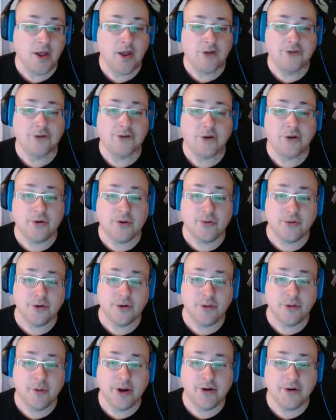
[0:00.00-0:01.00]
so
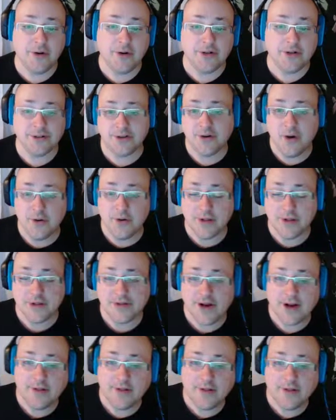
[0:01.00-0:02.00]
you might notice that, oh, that's
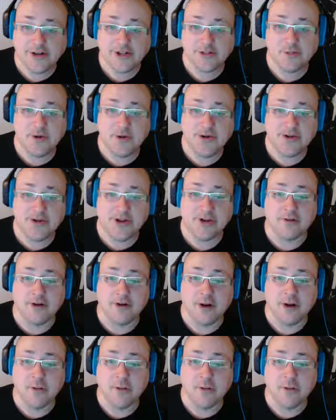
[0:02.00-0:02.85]
kind of like sprinting, right?